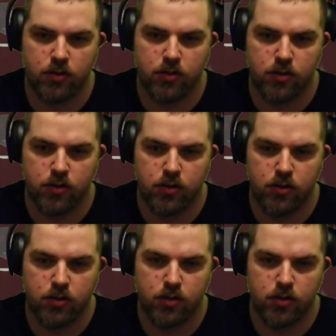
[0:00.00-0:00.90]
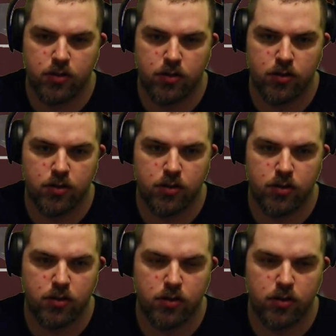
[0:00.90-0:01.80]

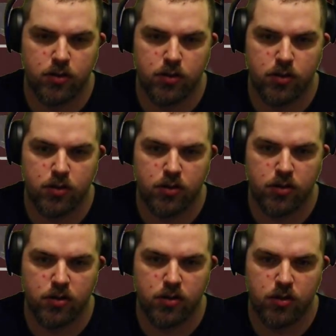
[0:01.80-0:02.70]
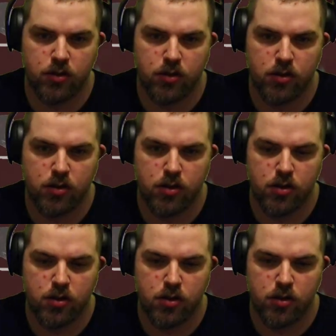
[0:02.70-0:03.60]

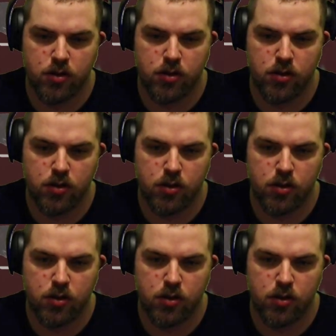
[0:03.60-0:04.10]
No one is speaking in this clip.